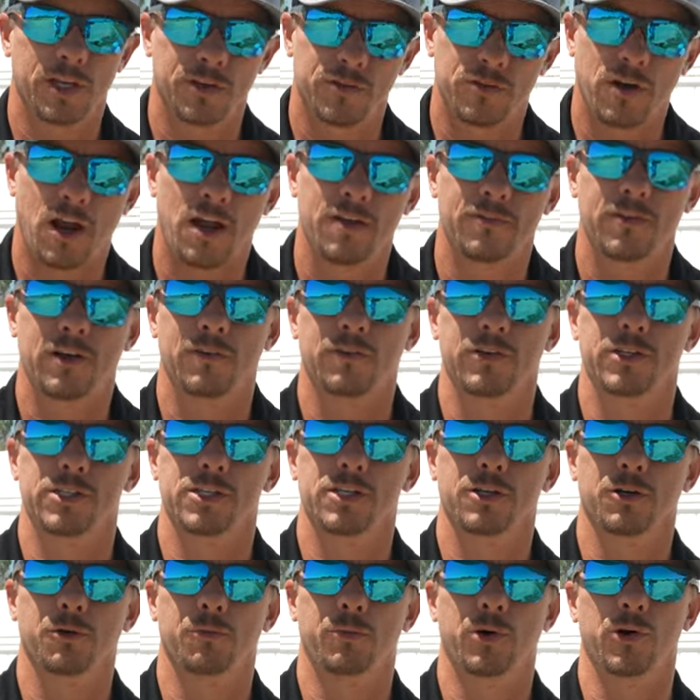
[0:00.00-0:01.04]
can drive every
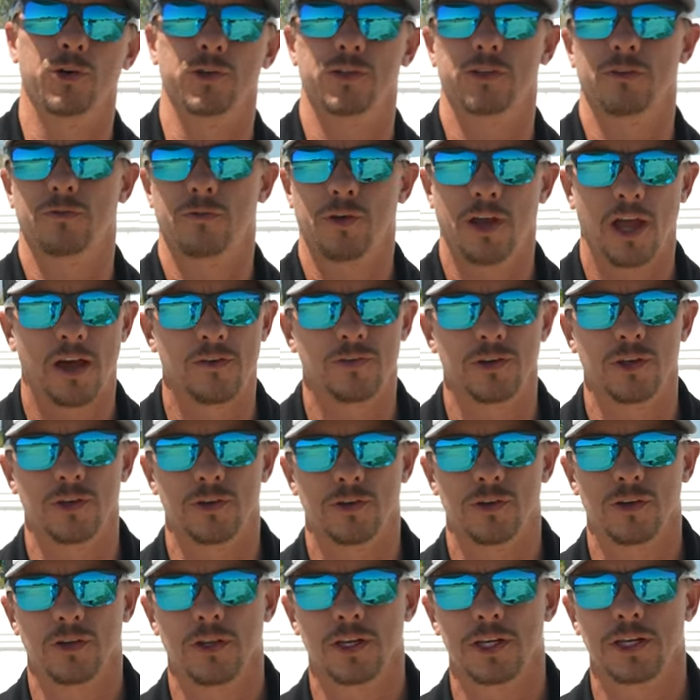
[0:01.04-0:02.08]
single post. If we have a
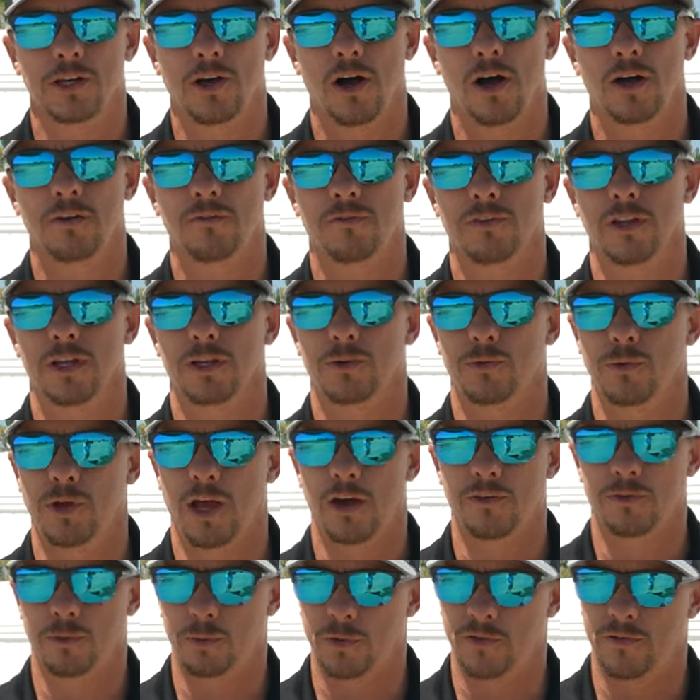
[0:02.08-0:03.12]
utility conflict, we
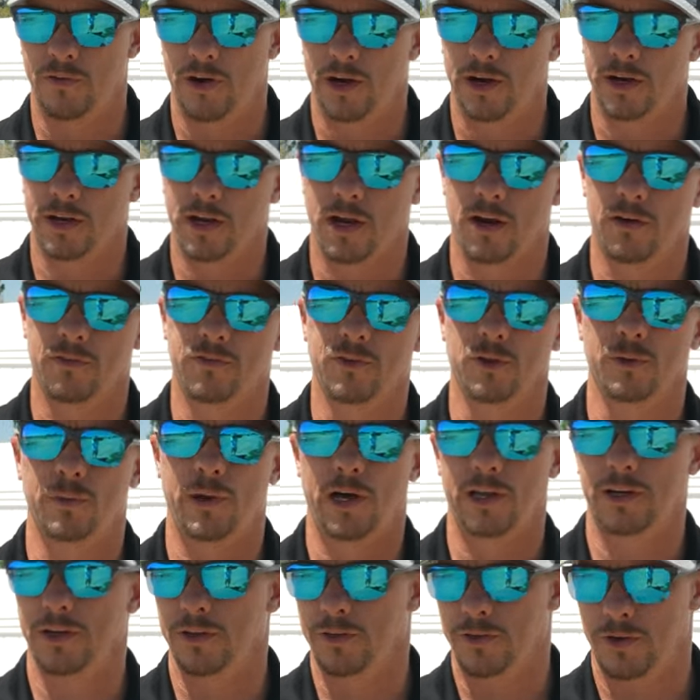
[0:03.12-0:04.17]
have to be very careful
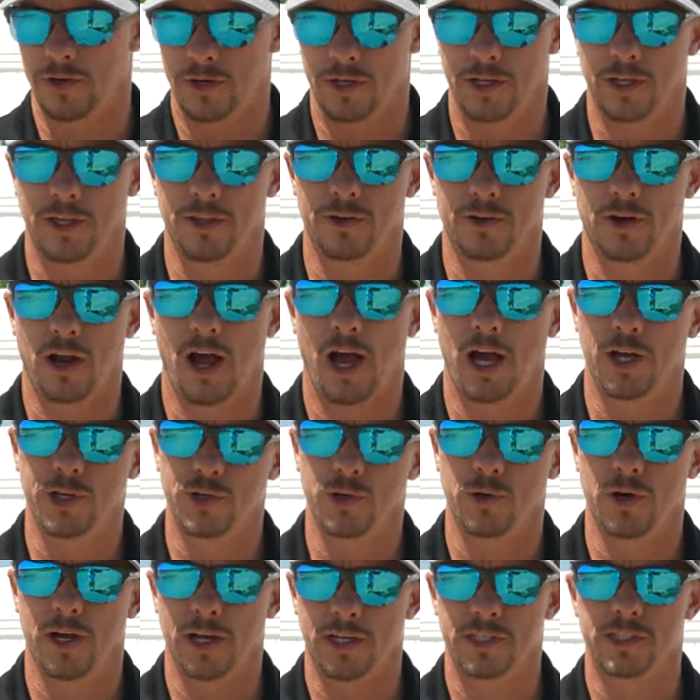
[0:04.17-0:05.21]
about either, either
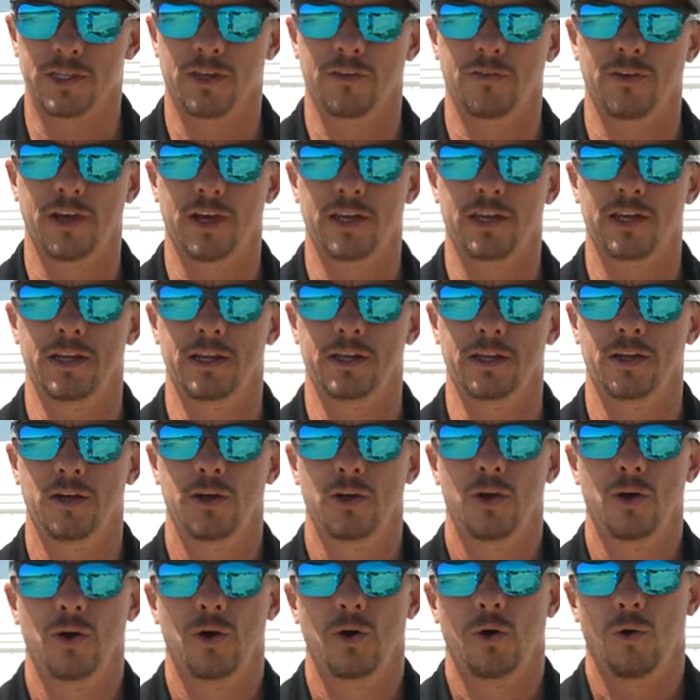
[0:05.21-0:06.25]
hydro excavating
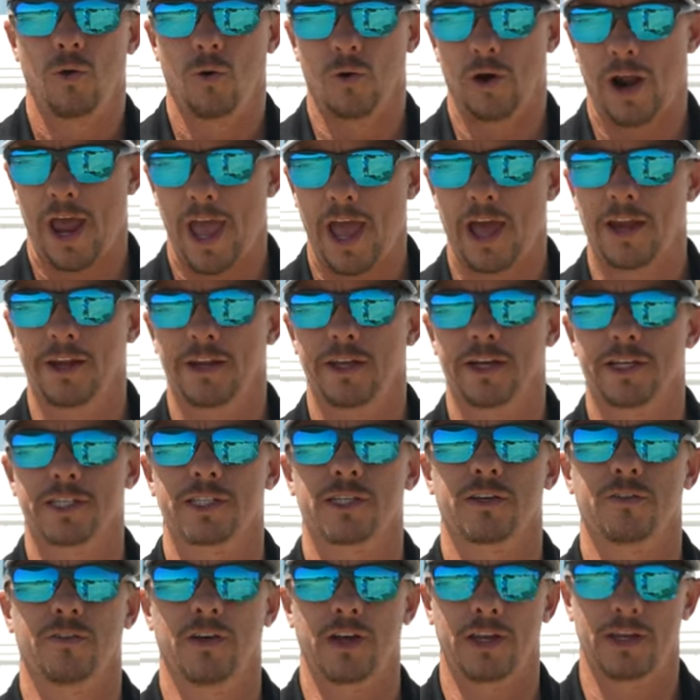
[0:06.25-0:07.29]
or hand
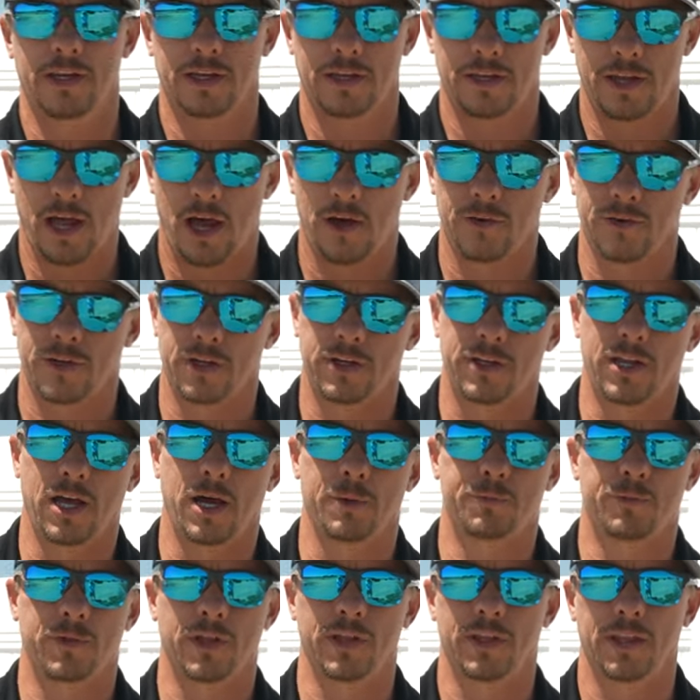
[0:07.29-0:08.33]
excavating down to
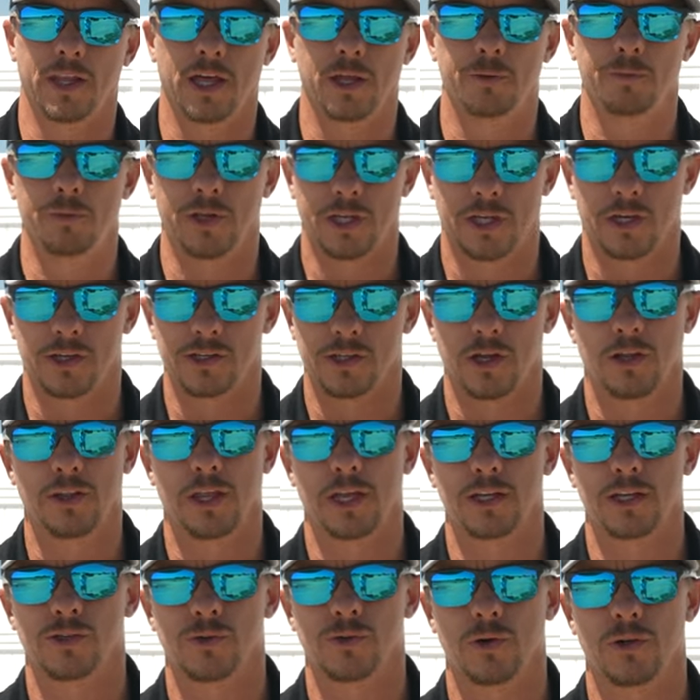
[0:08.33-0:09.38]
depth and then because all
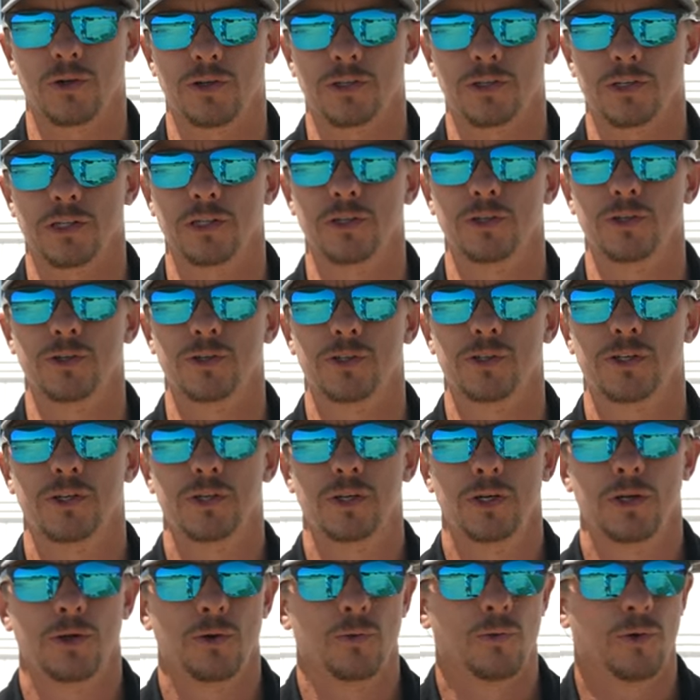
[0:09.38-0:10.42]
that soil is loose
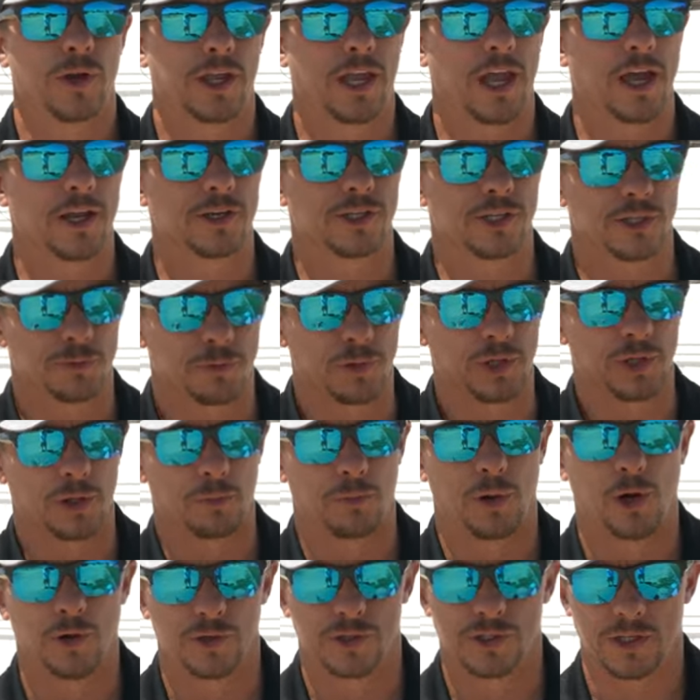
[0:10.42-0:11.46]
we can't just put the
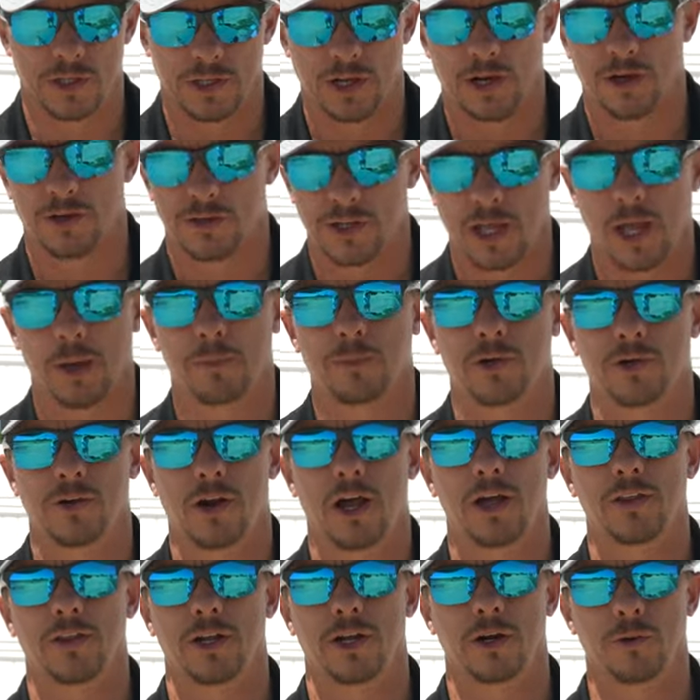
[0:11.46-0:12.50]
post in there and tamp it
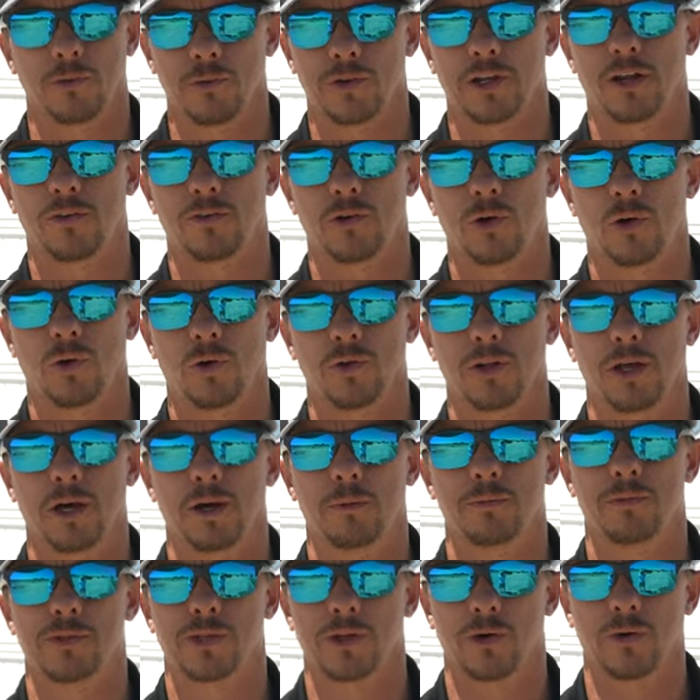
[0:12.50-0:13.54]
around there it would never hold
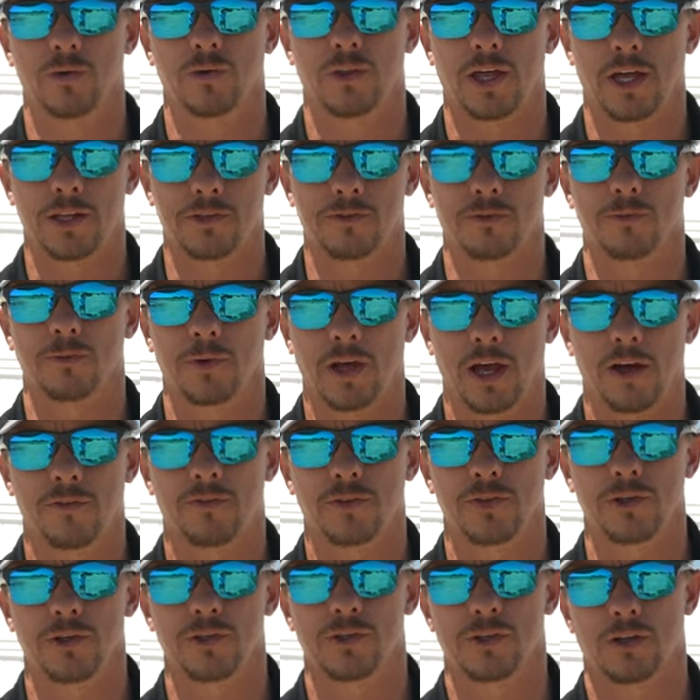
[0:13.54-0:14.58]
up so that's when we have
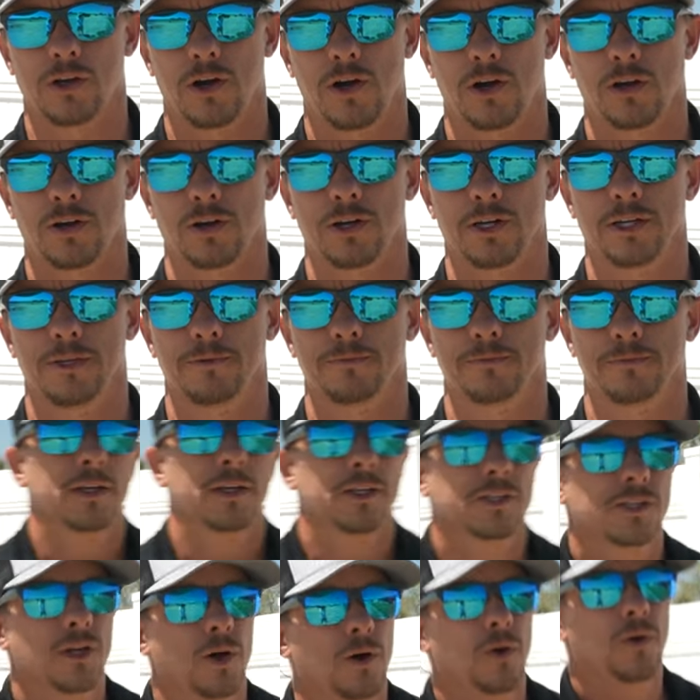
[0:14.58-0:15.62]
to use the concrete
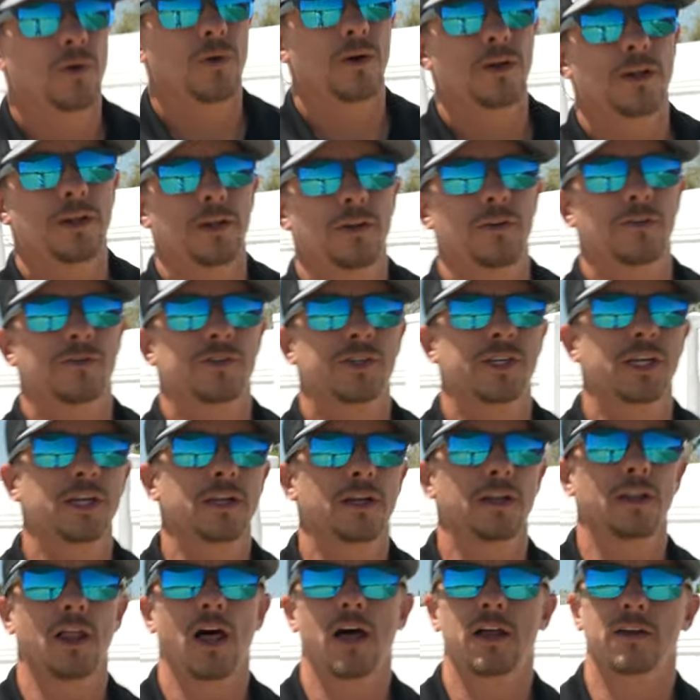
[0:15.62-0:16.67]
so you've seen
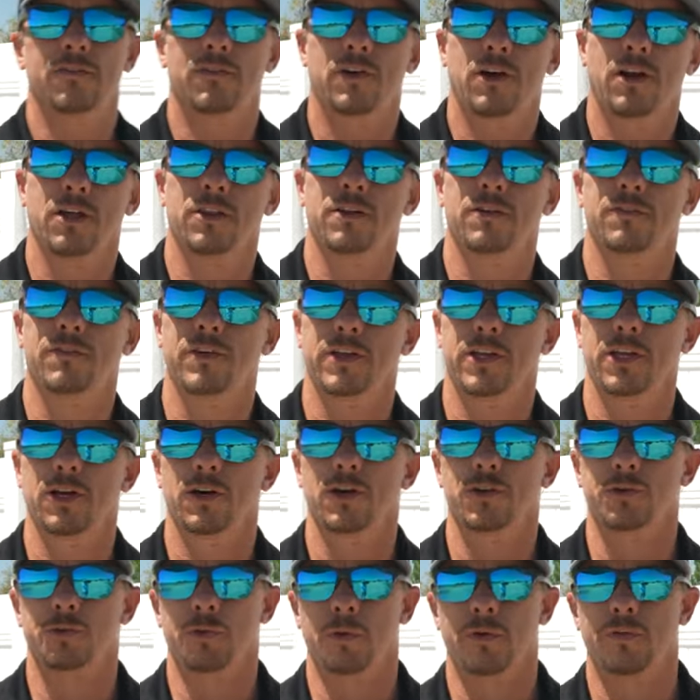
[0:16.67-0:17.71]
a lot of our other
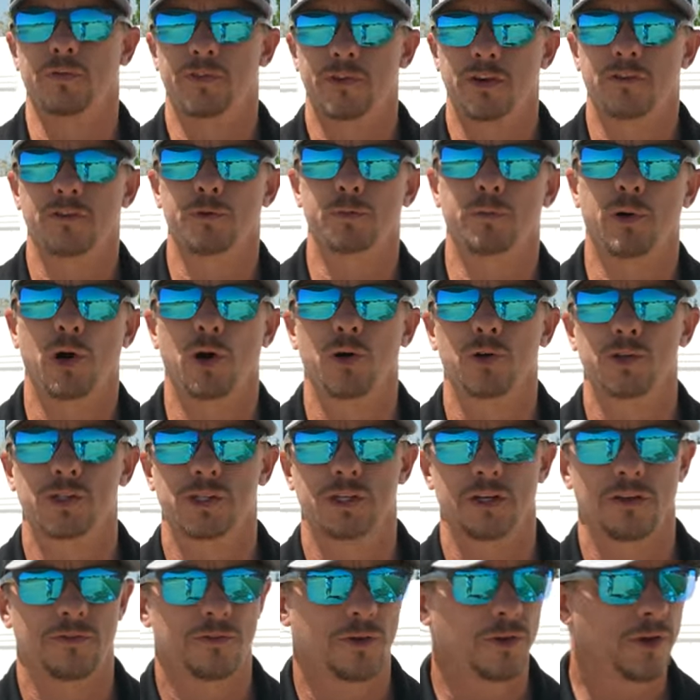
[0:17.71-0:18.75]
videos where we've driven posts
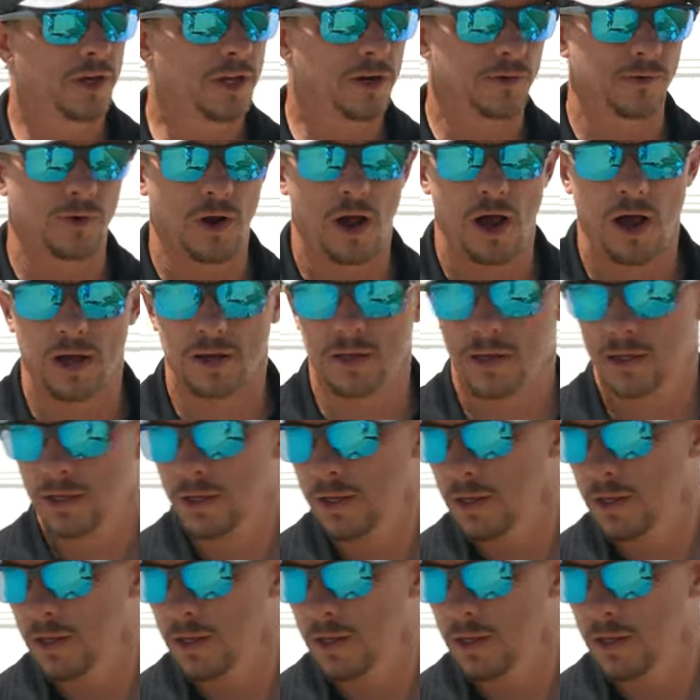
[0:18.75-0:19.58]
and if you hit a rock